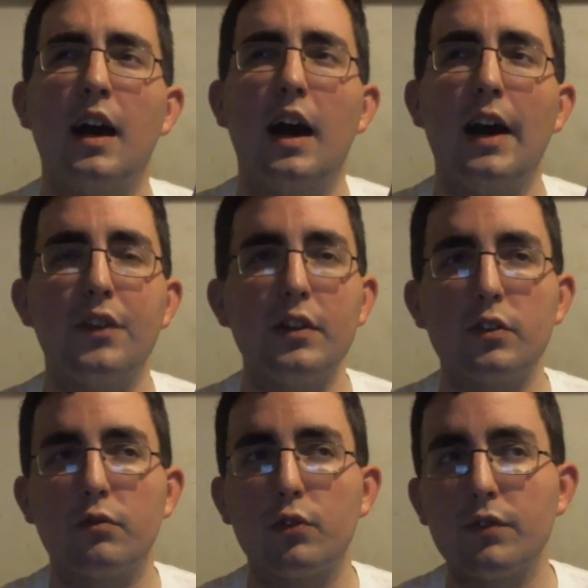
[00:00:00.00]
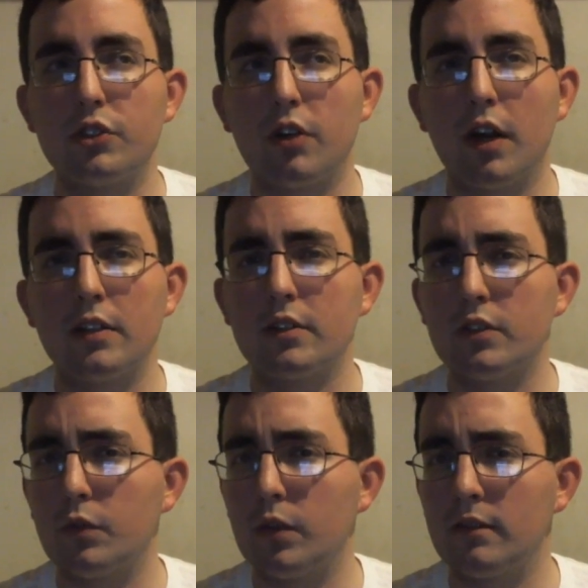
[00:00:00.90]
I think the Groovatron is a
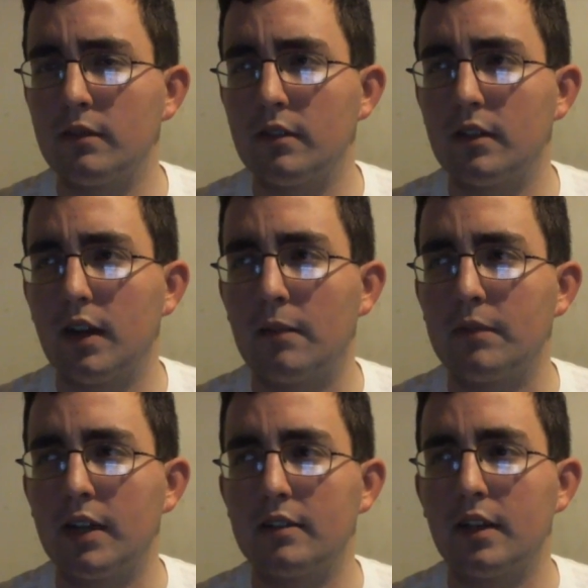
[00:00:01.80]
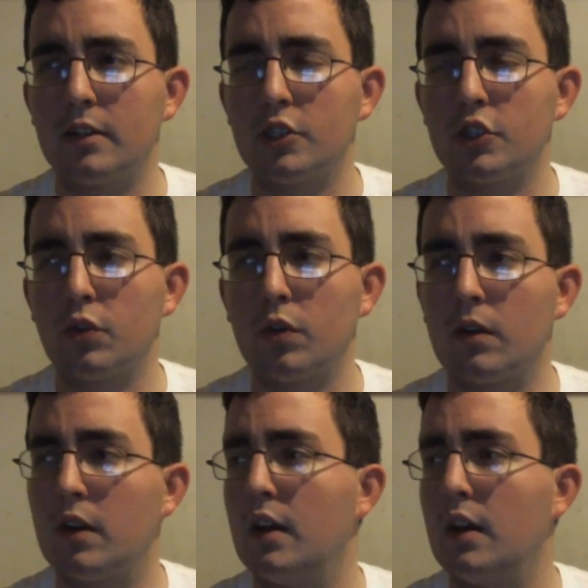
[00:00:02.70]
new one. I'm not entirely sure,